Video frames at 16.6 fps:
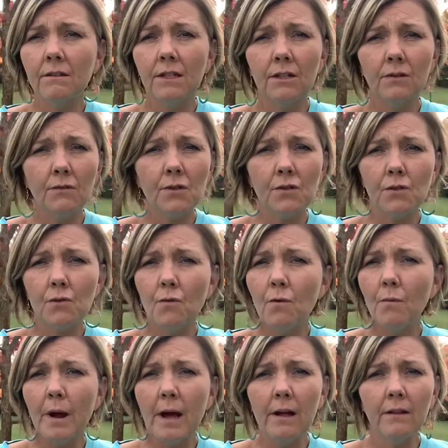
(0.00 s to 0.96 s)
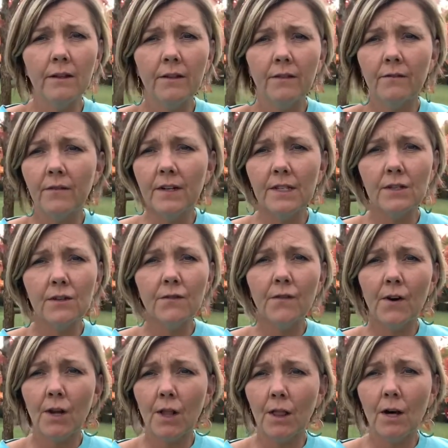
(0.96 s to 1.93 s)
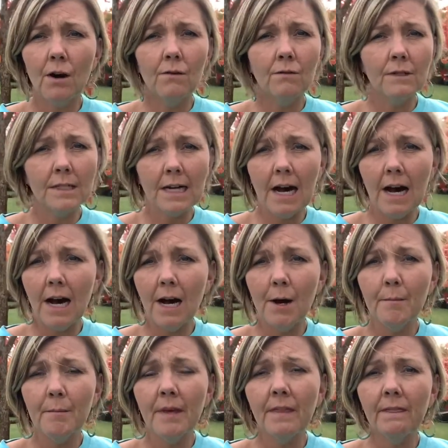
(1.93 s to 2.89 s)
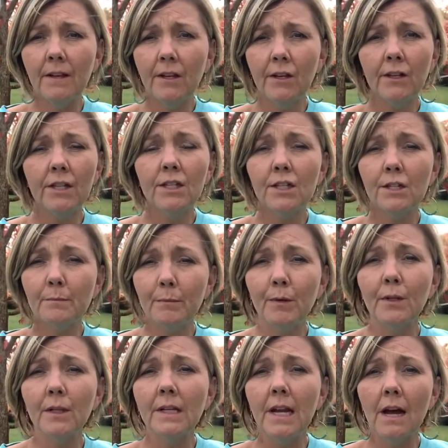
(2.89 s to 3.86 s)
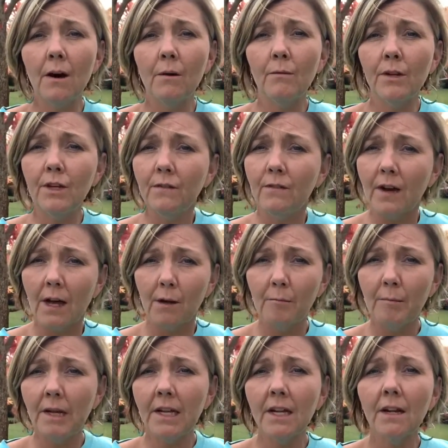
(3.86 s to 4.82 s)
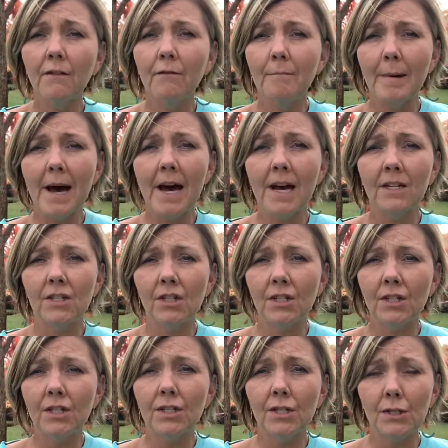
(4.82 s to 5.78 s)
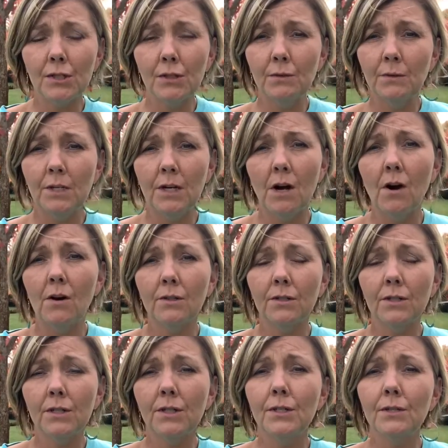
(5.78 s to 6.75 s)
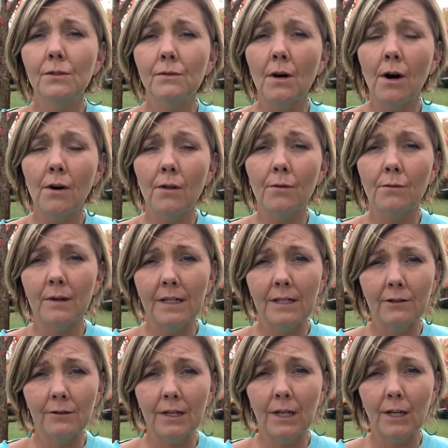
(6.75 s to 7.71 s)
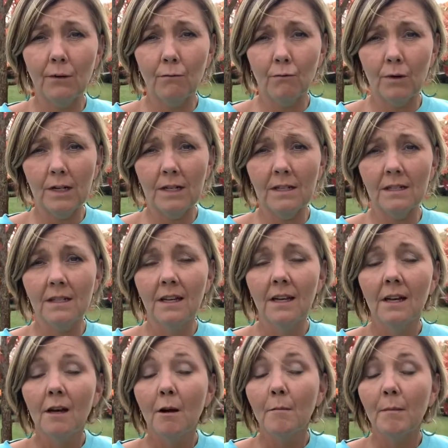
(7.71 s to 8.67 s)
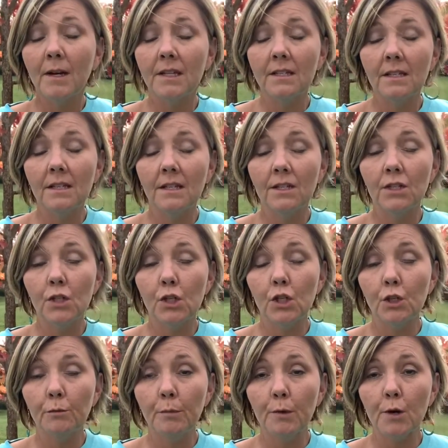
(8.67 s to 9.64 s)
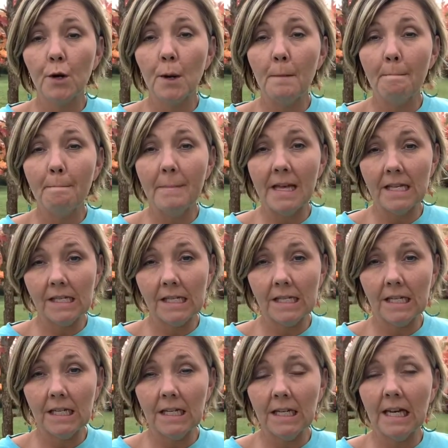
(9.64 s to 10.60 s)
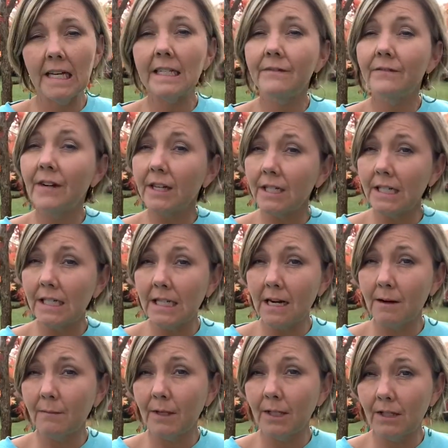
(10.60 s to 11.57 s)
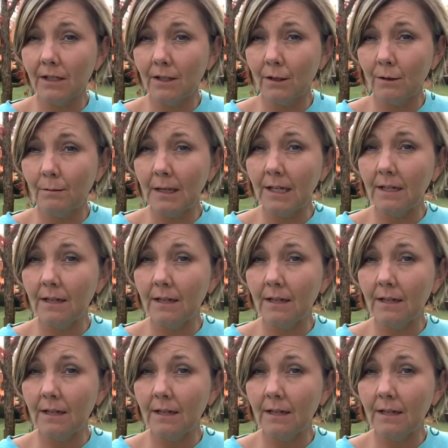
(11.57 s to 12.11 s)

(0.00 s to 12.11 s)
It'll store well in the freezer for a long time and then you can just pull it out when you've got a big enough batch to just do it all, to do all the rendering at once because it is super messy and very time consuming.